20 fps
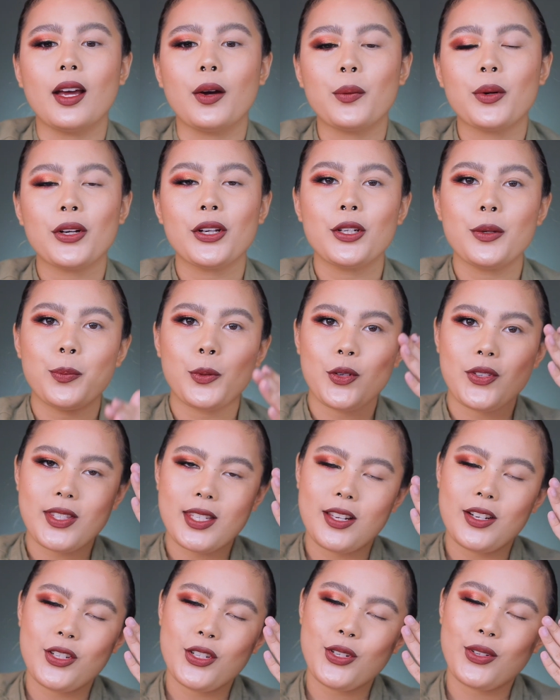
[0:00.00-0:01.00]
Now we're going to
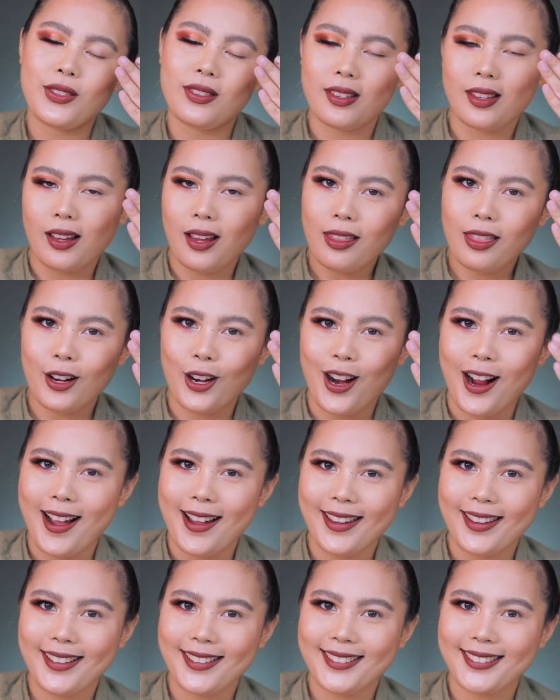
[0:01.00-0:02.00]
proceed to the other
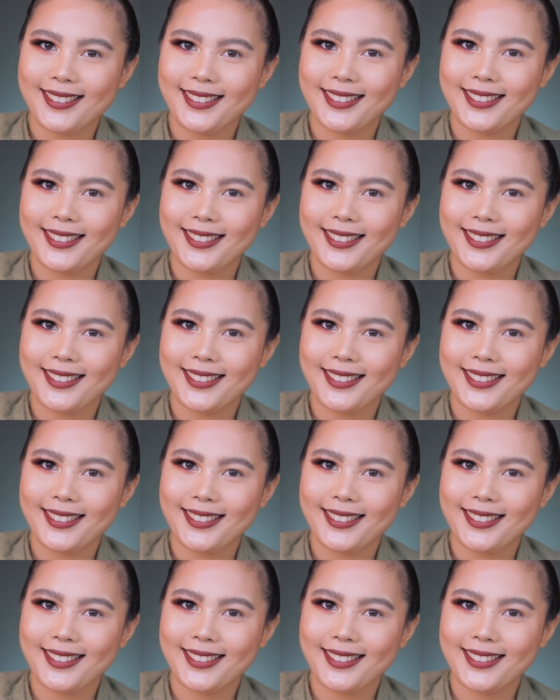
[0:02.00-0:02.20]
eye.